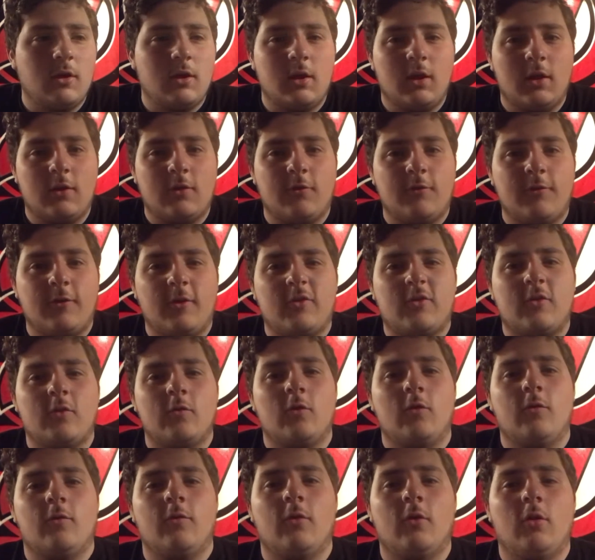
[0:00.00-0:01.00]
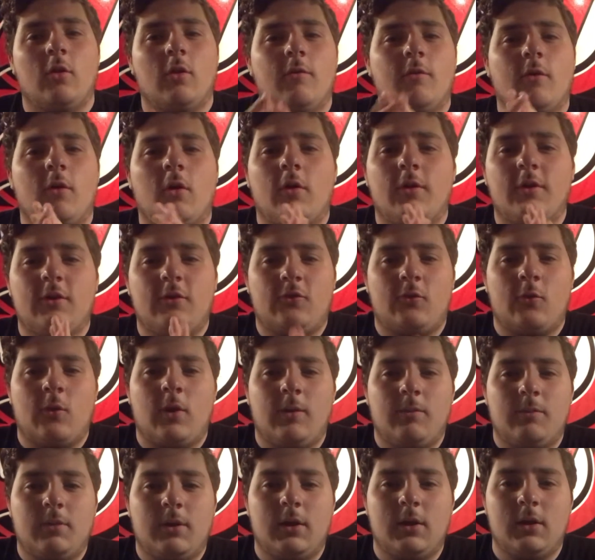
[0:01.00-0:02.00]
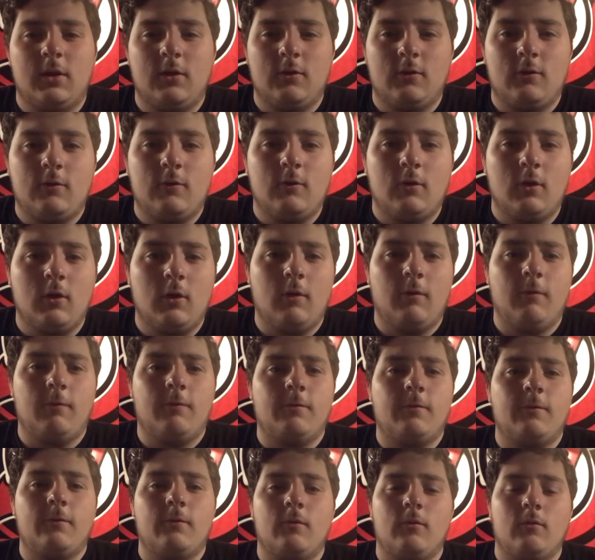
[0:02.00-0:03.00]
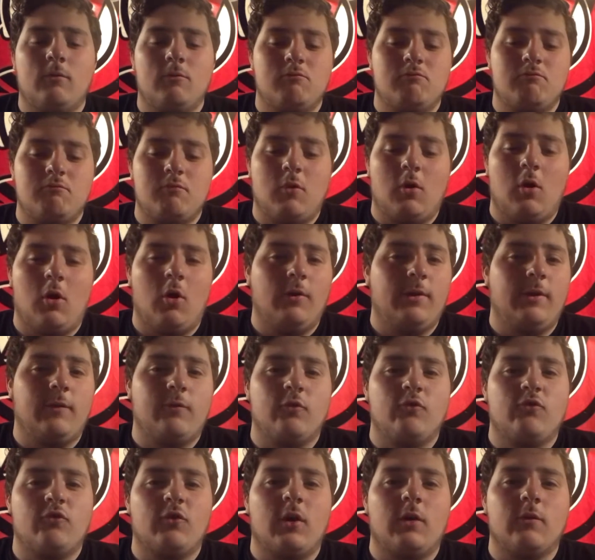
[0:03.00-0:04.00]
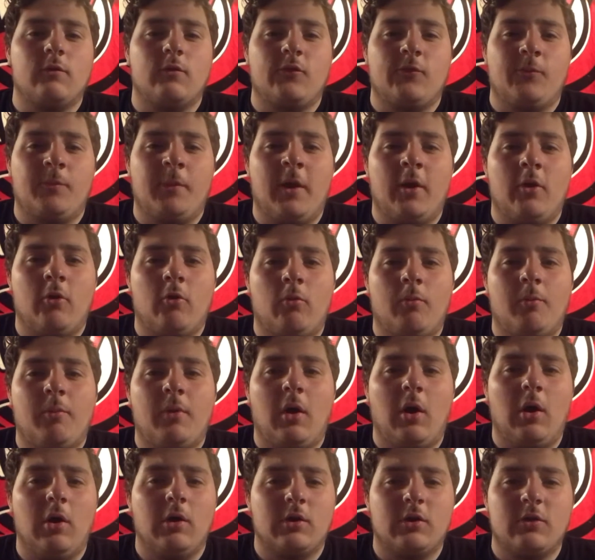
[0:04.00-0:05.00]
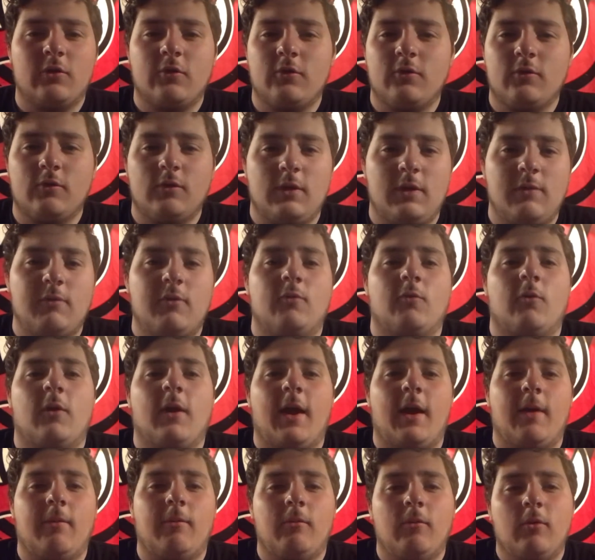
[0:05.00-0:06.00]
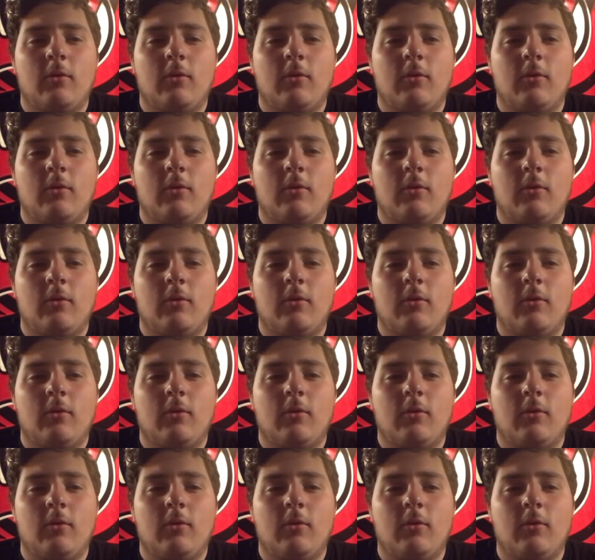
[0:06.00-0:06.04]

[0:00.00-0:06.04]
It's a festival full of all these great bands of all different genres: metal, punk, even rap,